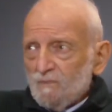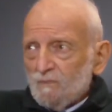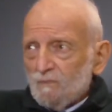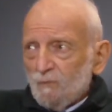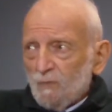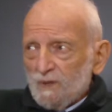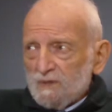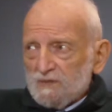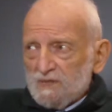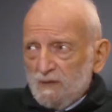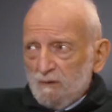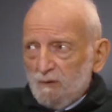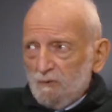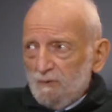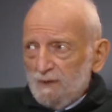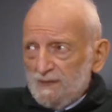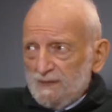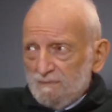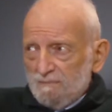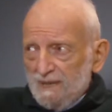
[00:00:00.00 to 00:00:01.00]
Once they were
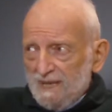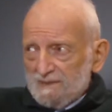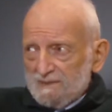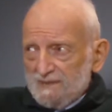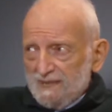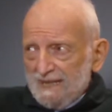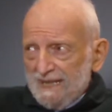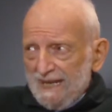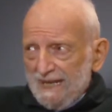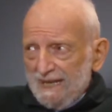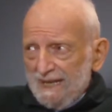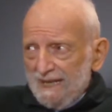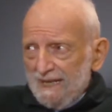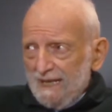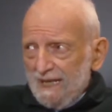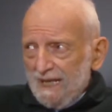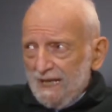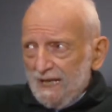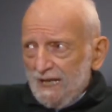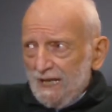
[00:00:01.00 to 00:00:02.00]
redomesticated,
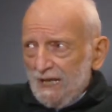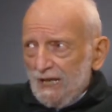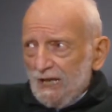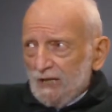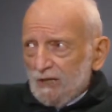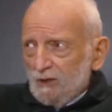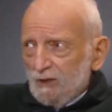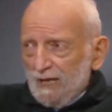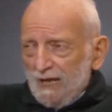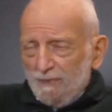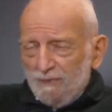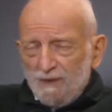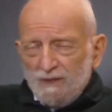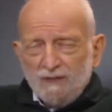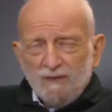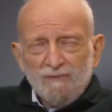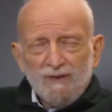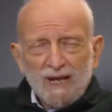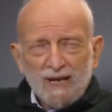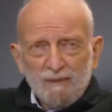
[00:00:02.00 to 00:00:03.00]
you get the
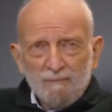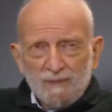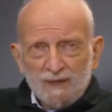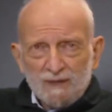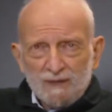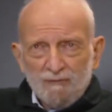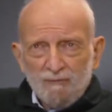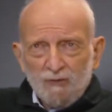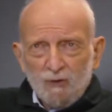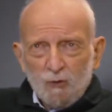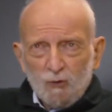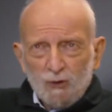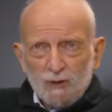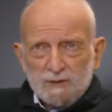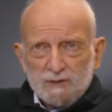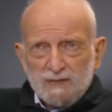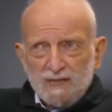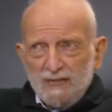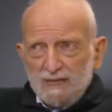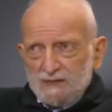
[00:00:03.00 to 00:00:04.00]
development of the
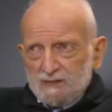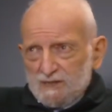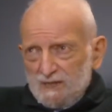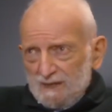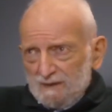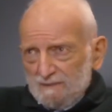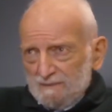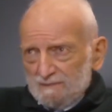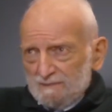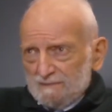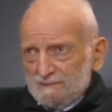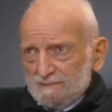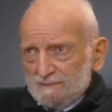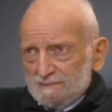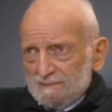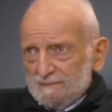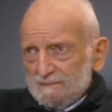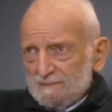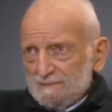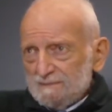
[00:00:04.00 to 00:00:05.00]
horse culture.
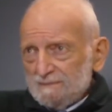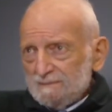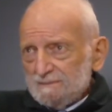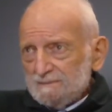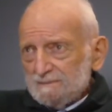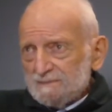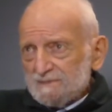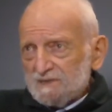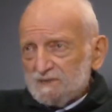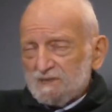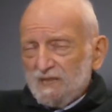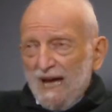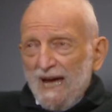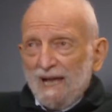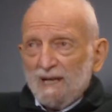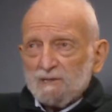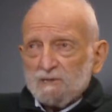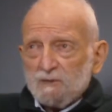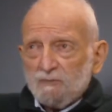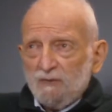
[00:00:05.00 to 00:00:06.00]

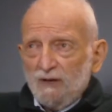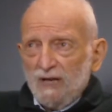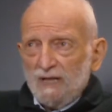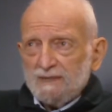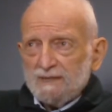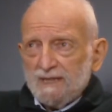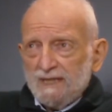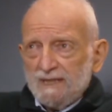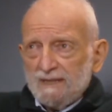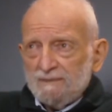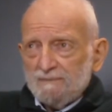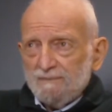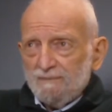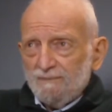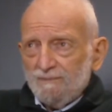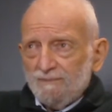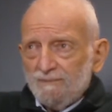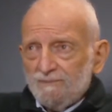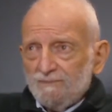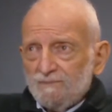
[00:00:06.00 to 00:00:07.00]
Styles of hunting,
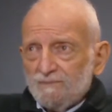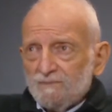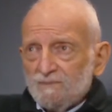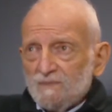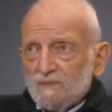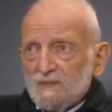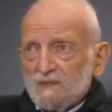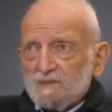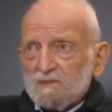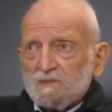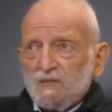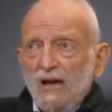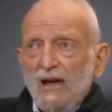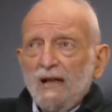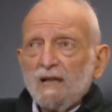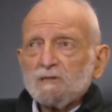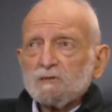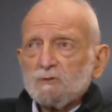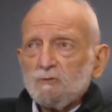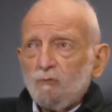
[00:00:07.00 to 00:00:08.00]

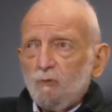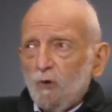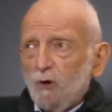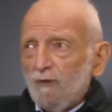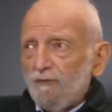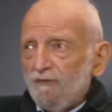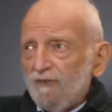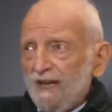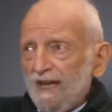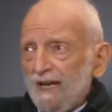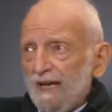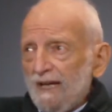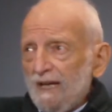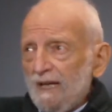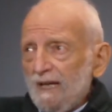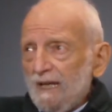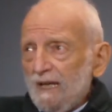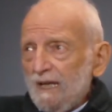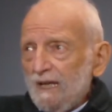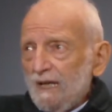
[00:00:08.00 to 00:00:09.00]
styles of warfare,
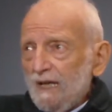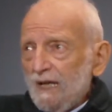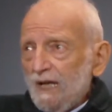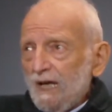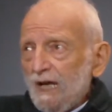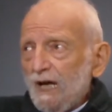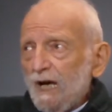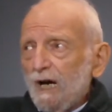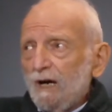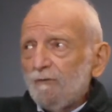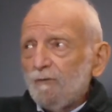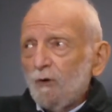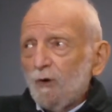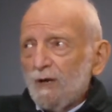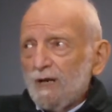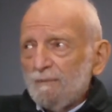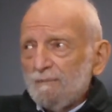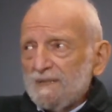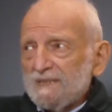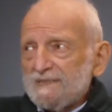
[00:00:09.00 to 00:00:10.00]
of
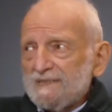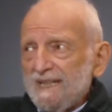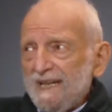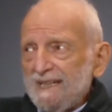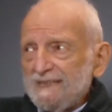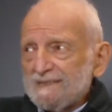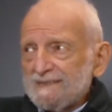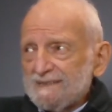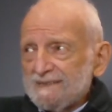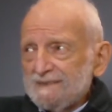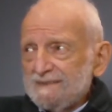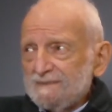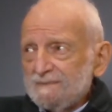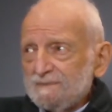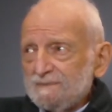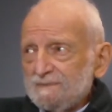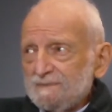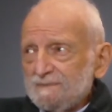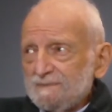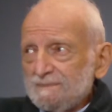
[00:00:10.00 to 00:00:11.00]
ornamentation,
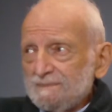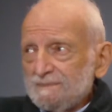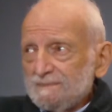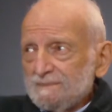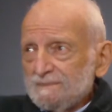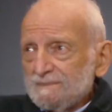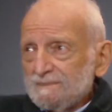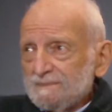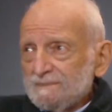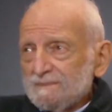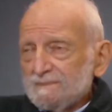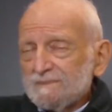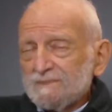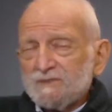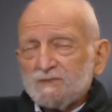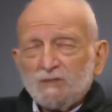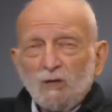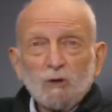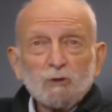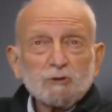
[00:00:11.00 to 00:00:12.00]

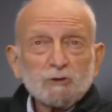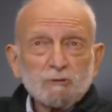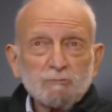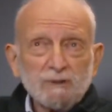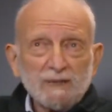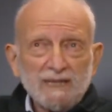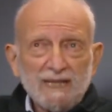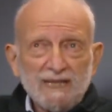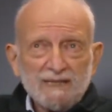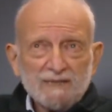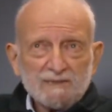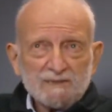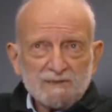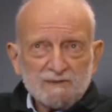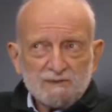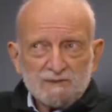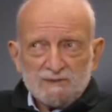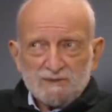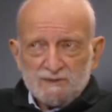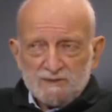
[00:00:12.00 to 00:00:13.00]
social
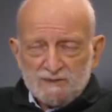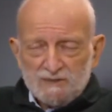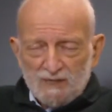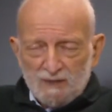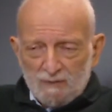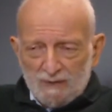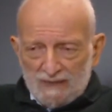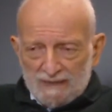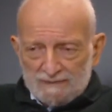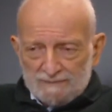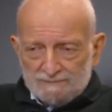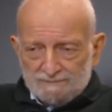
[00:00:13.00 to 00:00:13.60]
relations, and so on.